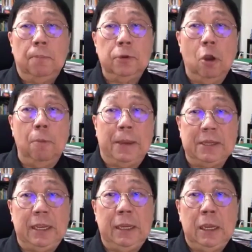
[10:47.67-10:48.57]
So
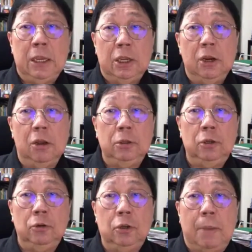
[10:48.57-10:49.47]
basically,
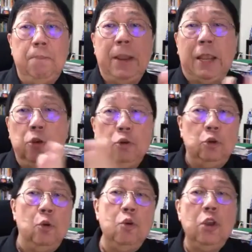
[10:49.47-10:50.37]
you can pick and
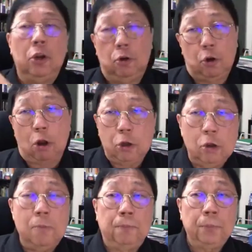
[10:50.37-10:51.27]
choose who you want to talk
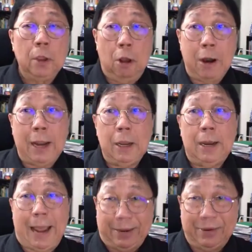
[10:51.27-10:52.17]
to. All right,
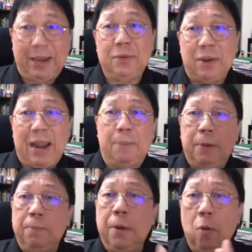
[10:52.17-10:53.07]
like I say, select
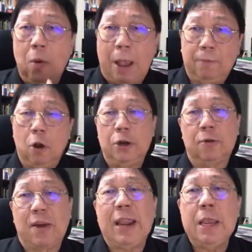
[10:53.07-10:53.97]
people who have got
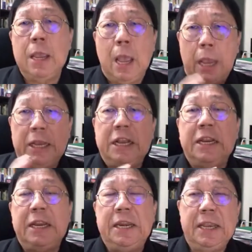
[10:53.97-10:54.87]
the right
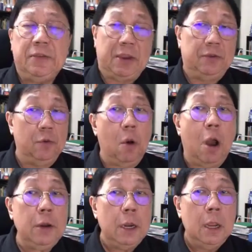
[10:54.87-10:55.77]
ingredients and so
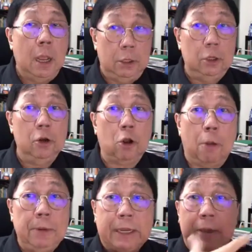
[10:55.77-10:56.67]
on.
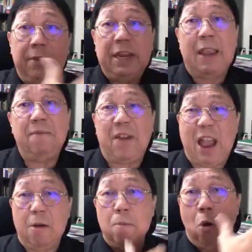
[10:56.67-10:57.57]
Communicate with them, find
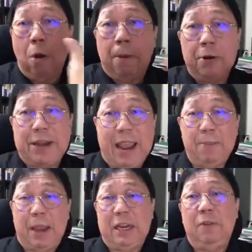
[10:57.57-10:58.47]
out more about
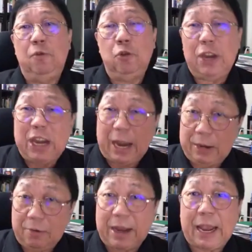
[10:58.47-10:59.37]
them, and if you think they are
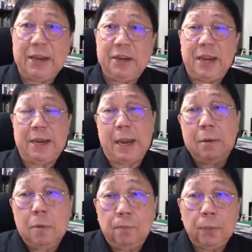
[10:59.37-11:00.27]
the right candidate, then,
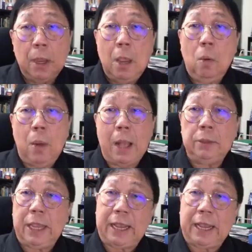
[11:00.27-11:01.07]
well, they